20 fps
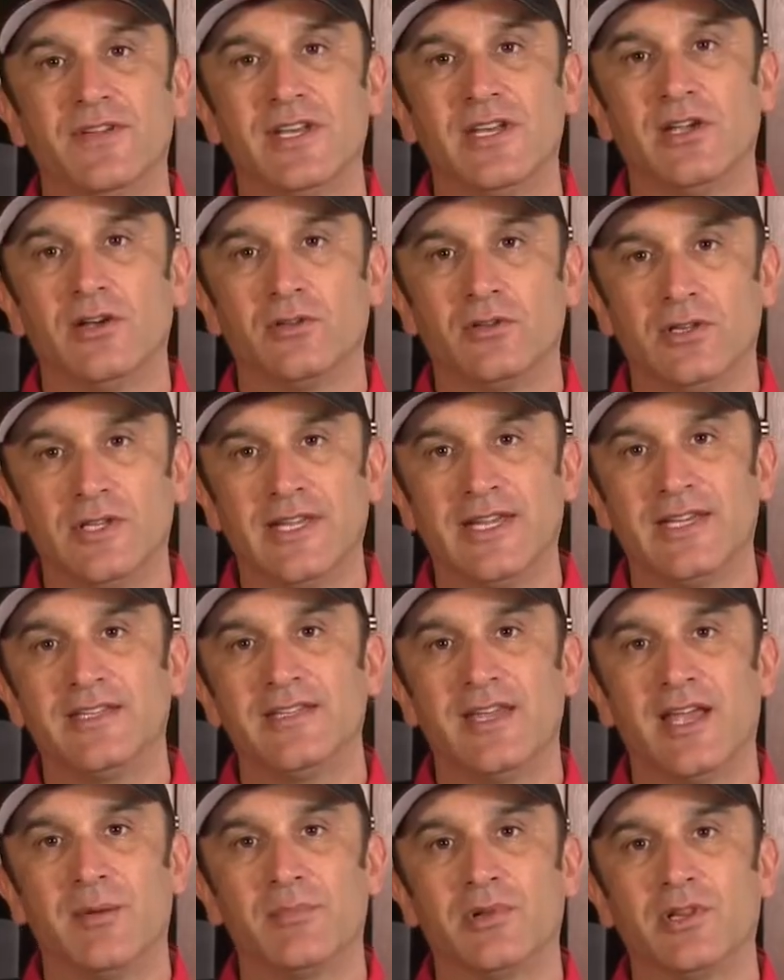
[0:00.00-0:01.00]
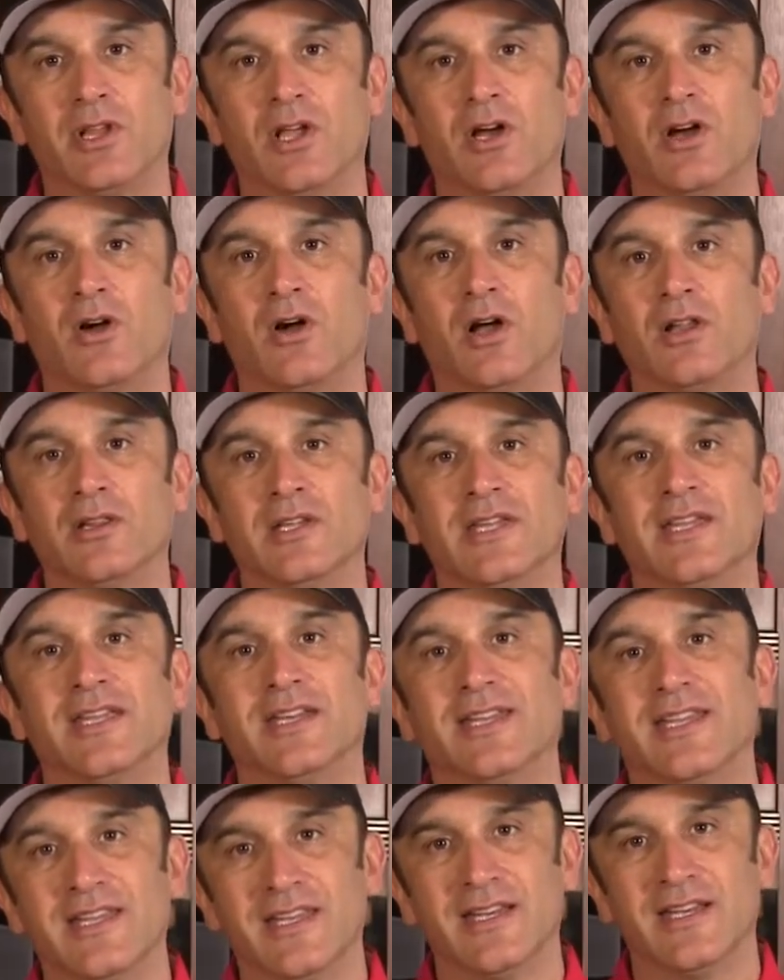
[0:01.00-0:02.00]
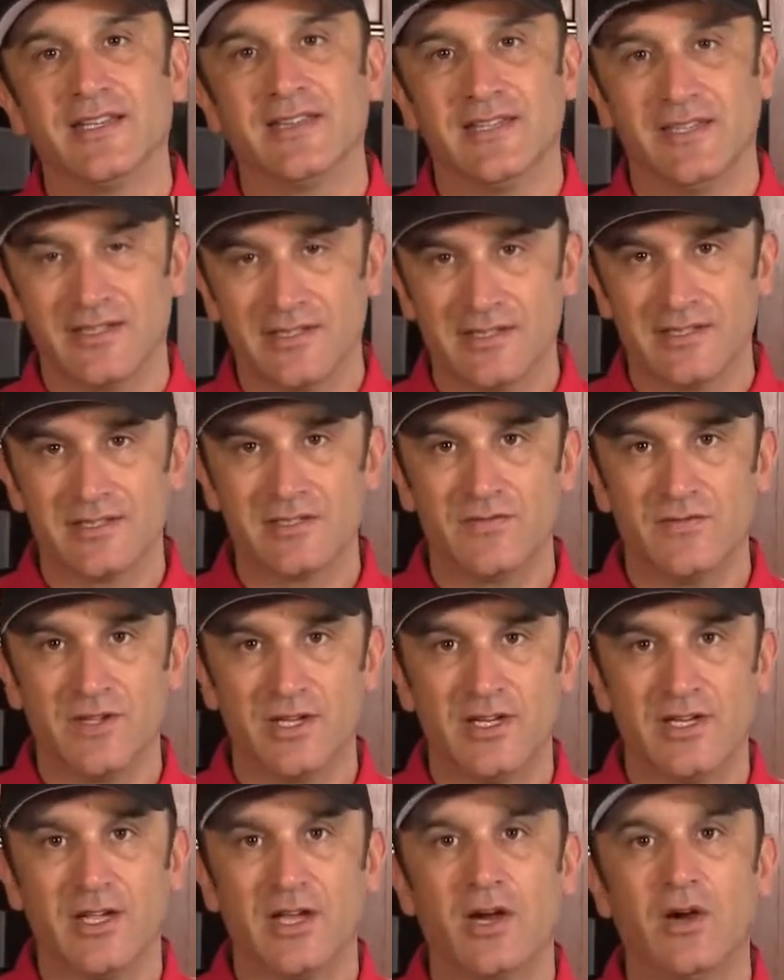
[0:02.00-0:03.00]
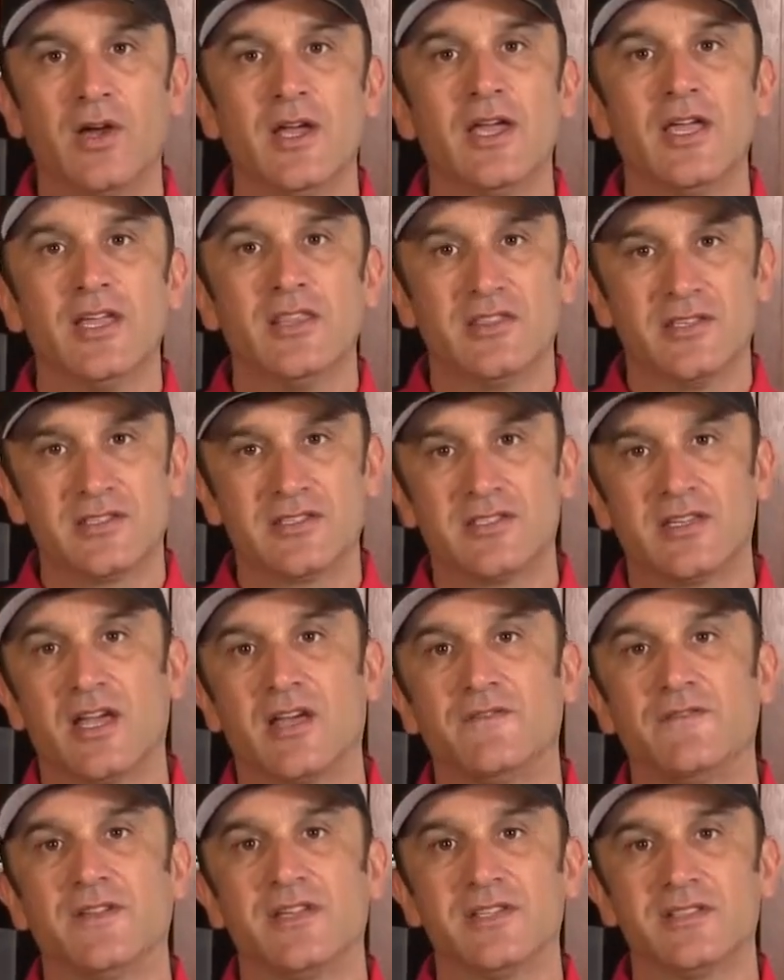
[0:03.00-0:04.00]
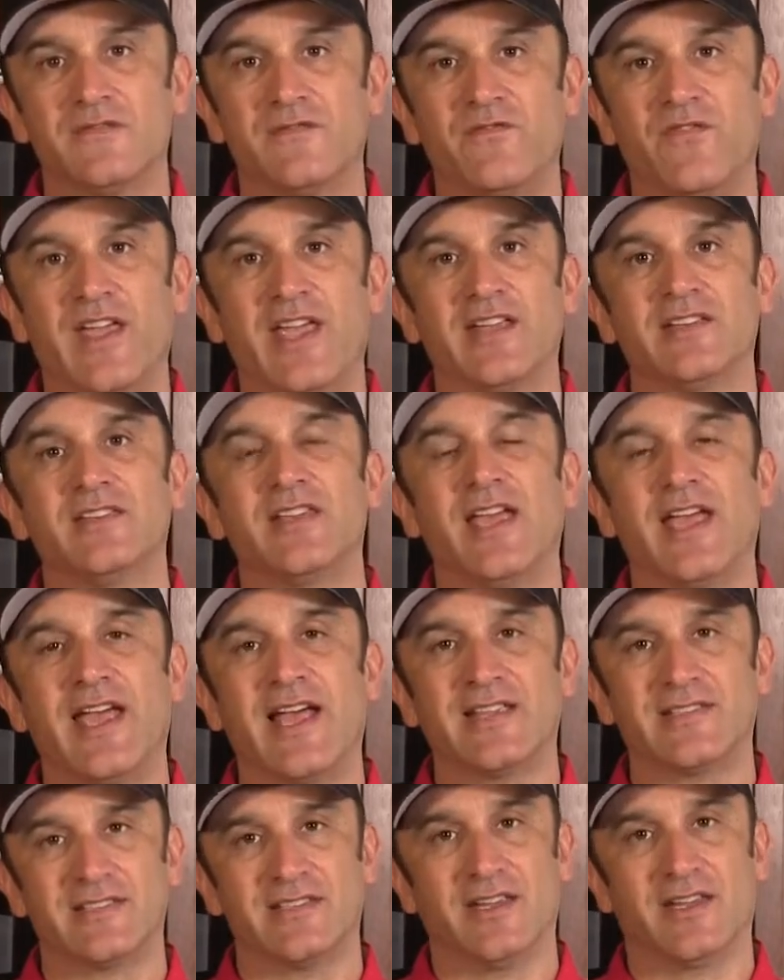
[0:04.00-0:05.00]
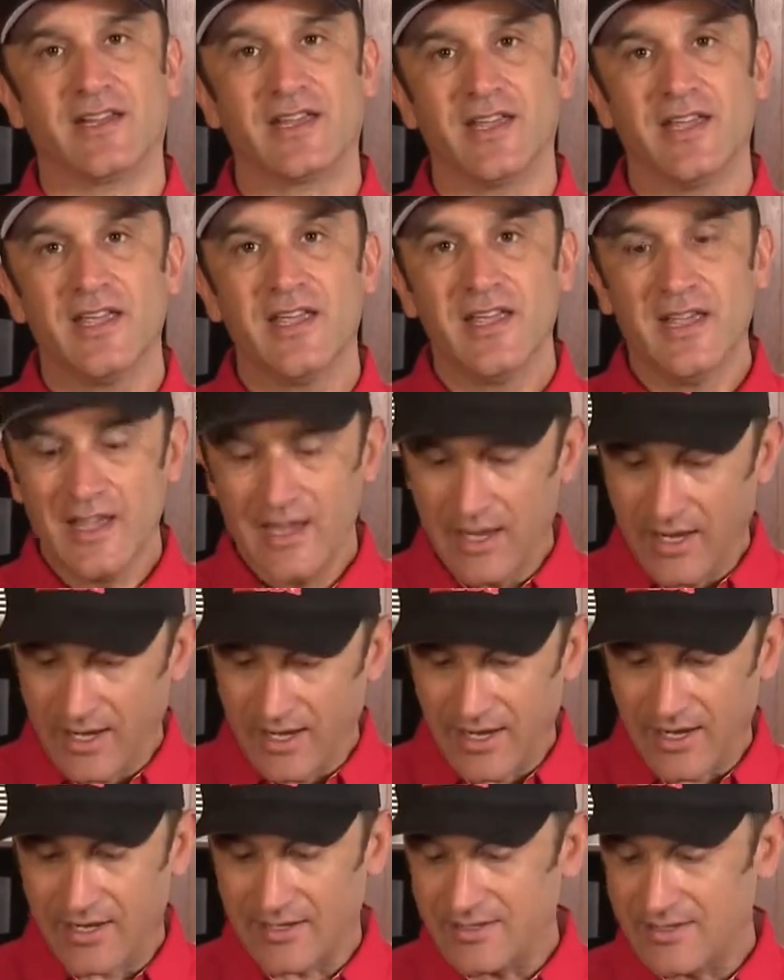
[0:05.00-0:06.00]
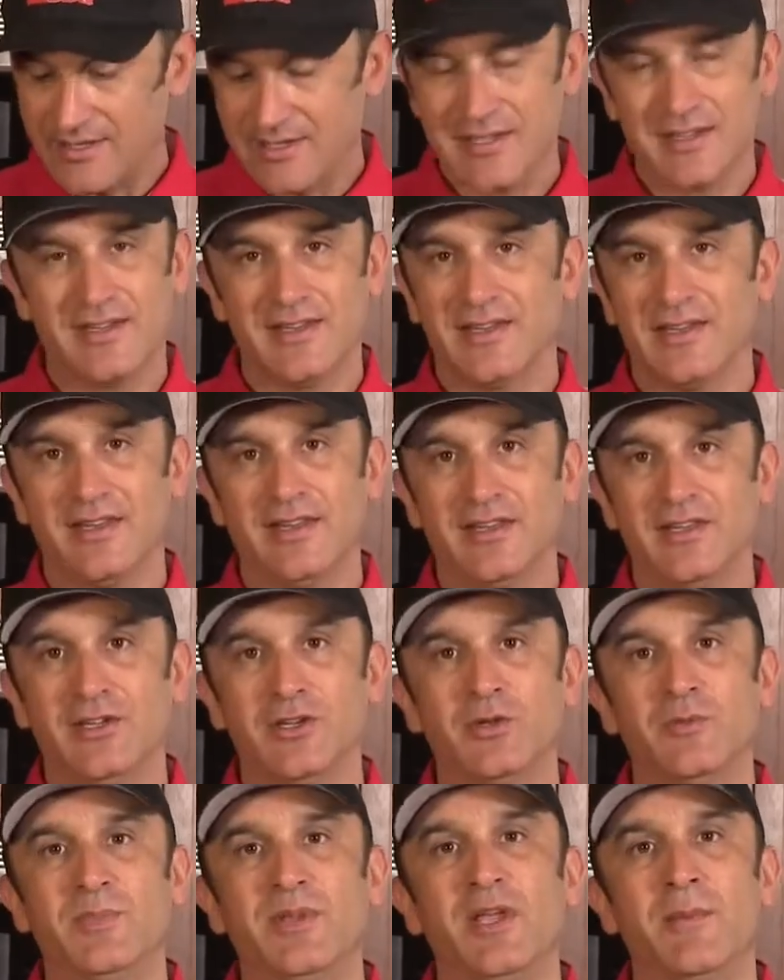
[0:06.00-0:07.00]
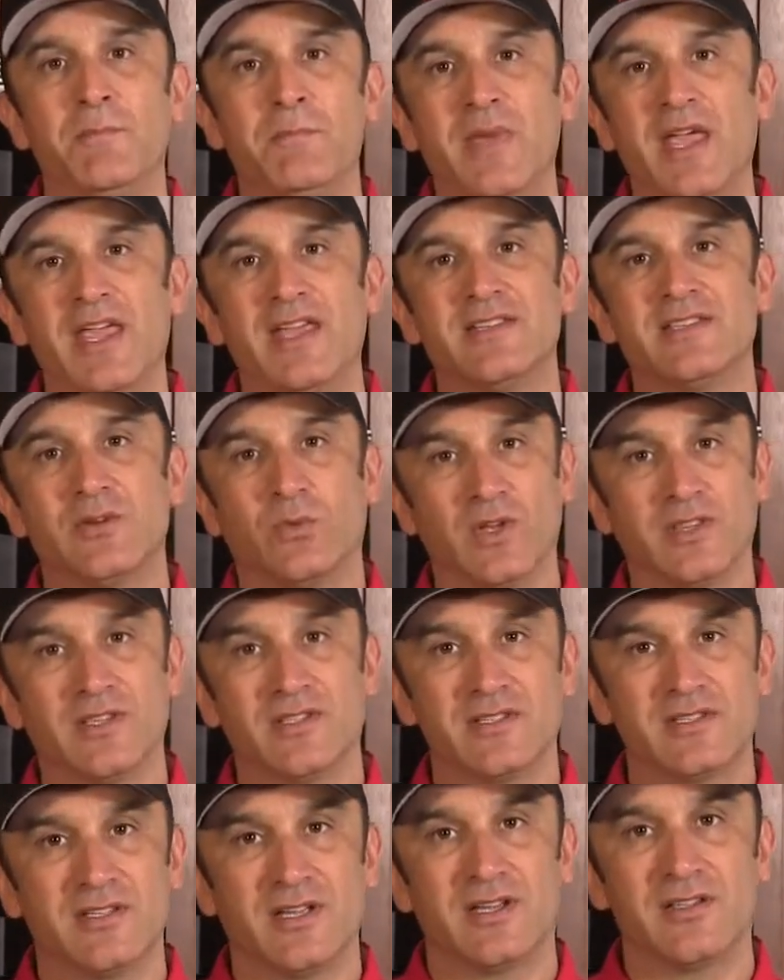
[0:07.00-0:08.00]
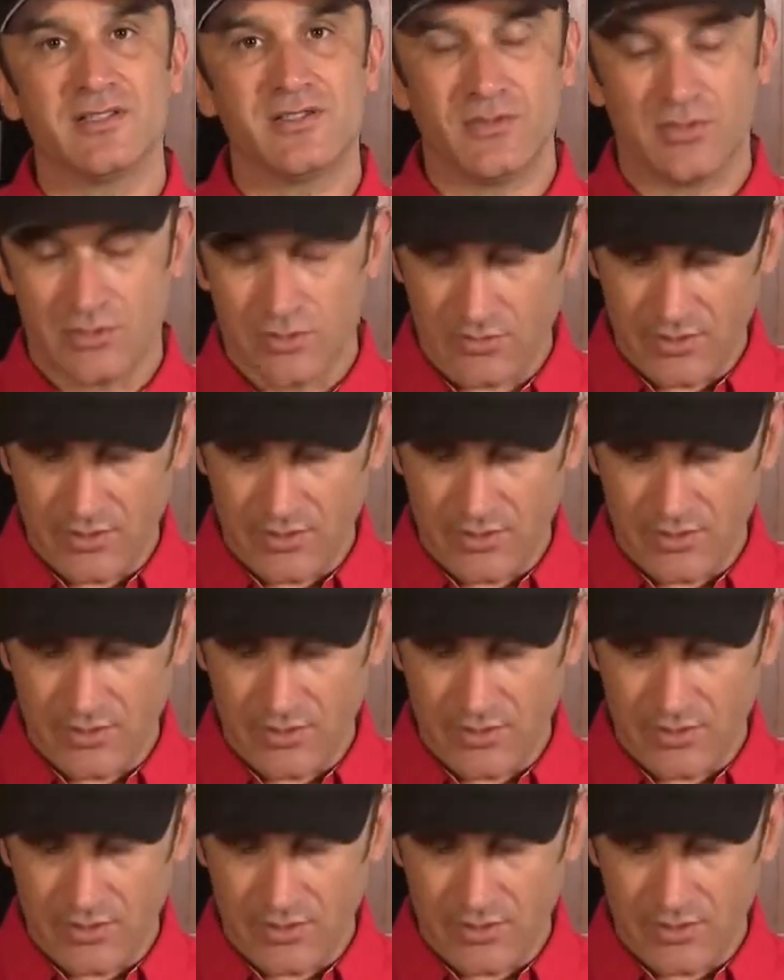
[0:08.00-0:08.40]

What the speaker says: video linked down below. I'll link it again at the end of this video. This stuff is fantastic. And you'd be amazed at what this does to a